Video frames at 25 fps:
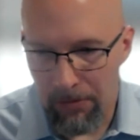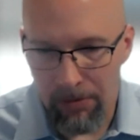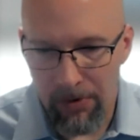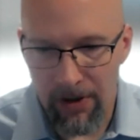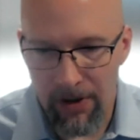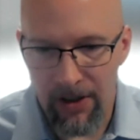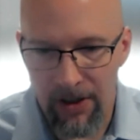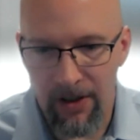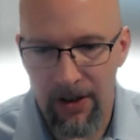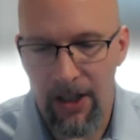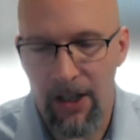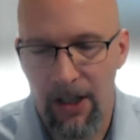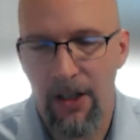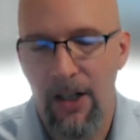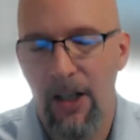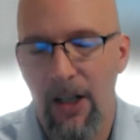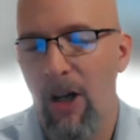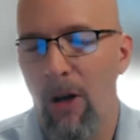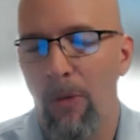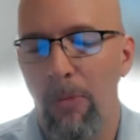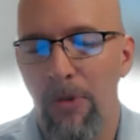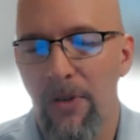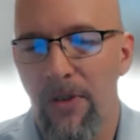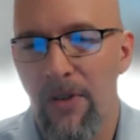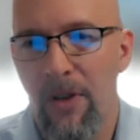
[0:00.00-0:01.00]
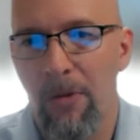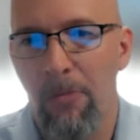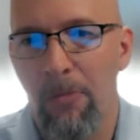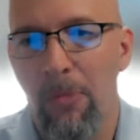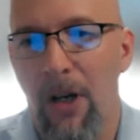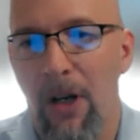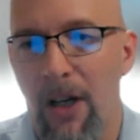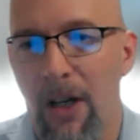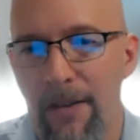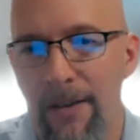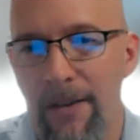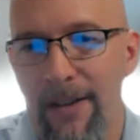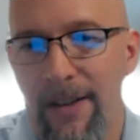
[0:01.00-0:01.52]
really there to help us
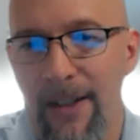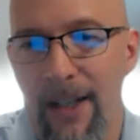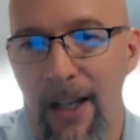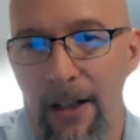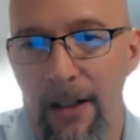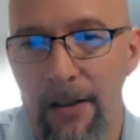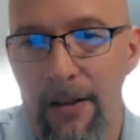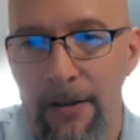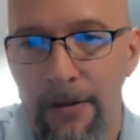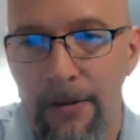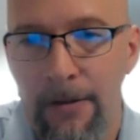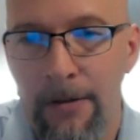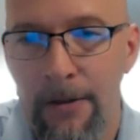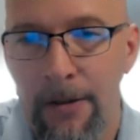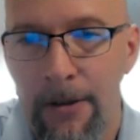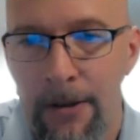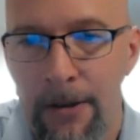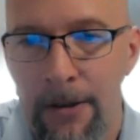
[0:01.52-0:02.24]
compile the data.